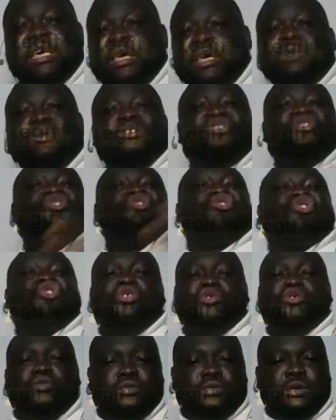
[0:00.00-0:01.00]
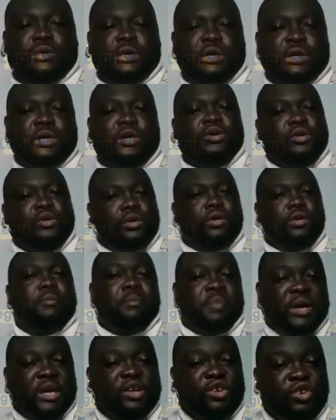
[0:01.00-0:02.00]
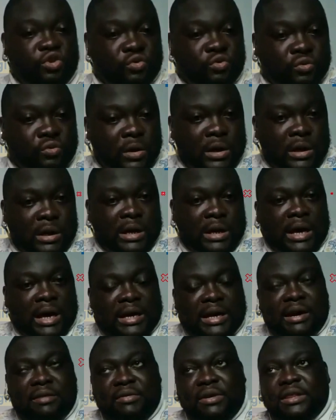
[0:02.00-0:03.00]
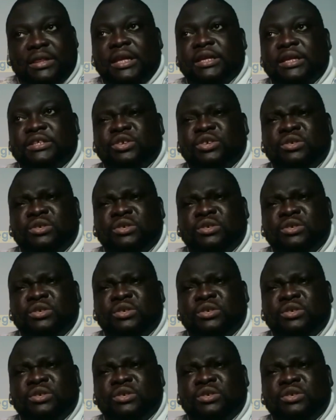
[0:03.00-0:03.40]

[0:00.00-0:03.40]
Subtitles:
It was just you being you and everything.